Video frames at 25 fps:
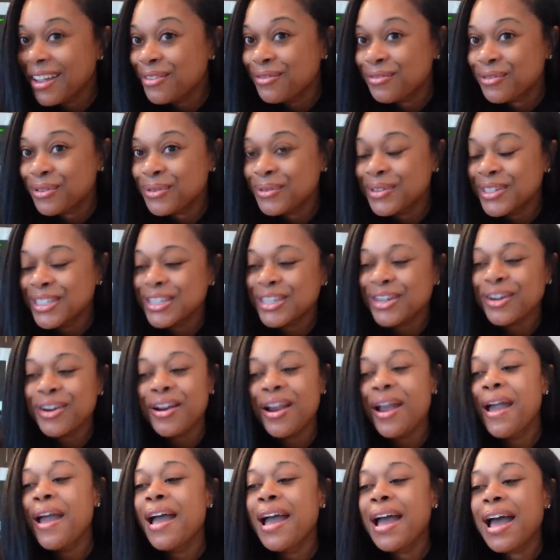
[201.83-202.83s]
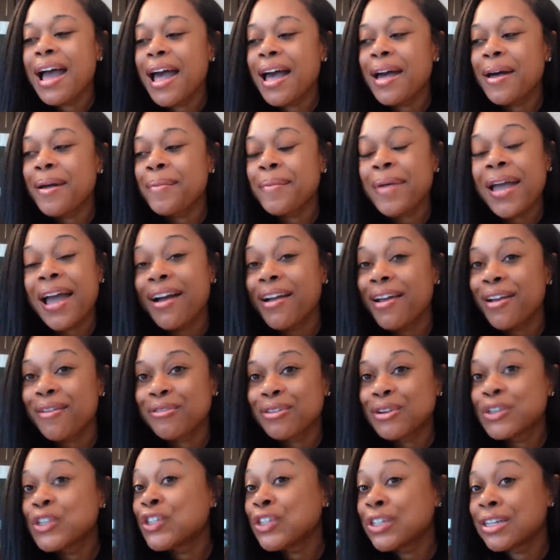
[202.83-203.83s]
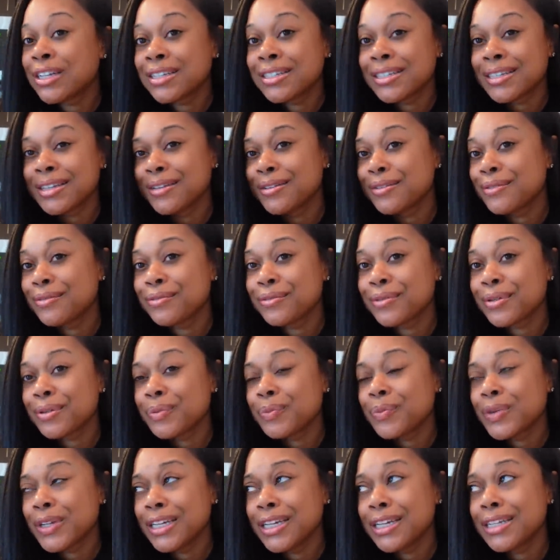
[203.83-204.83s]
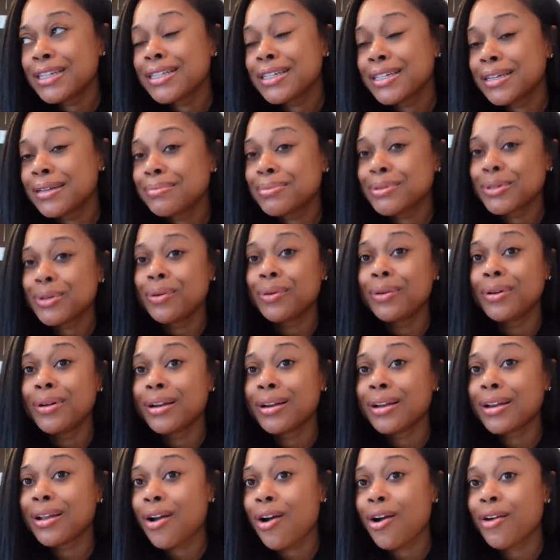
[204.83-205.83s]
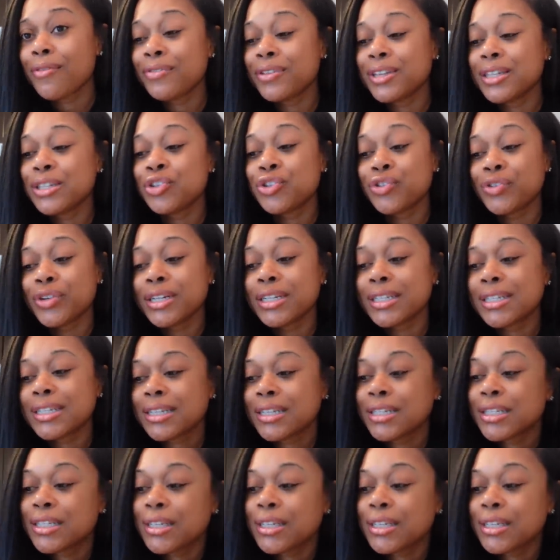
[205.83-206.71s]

influencer. Um, however, she does give really good tips on coffee drinks.